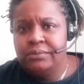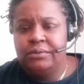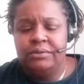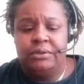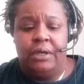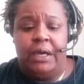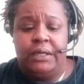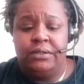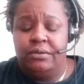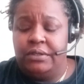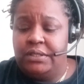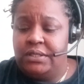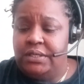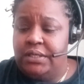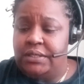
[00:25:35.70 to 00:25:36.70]
No, I thought it
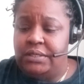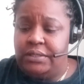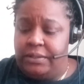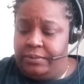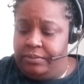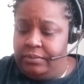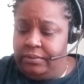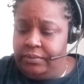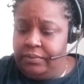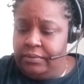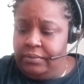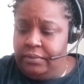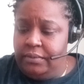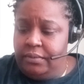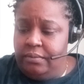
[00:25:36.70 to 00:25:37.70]
said something.
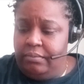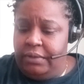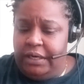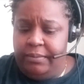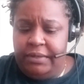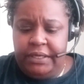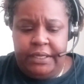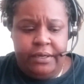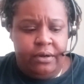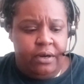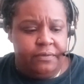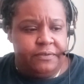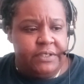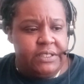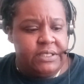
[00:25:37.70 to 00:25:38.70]
But let me get
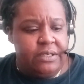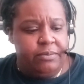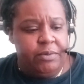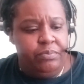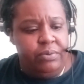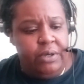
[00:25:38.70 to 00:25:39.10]
off this and I'm going to